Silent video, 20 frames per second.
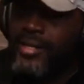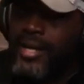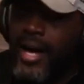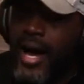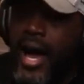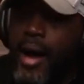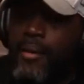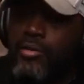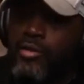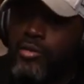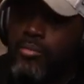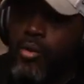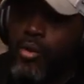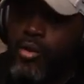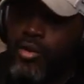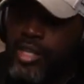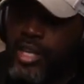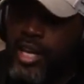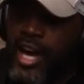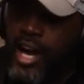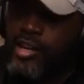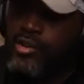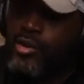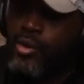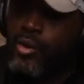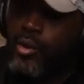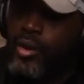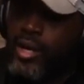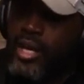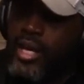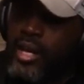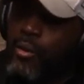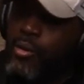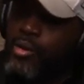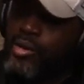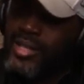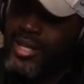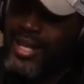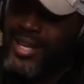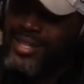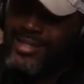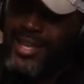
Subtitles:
time was more scheduled and it was less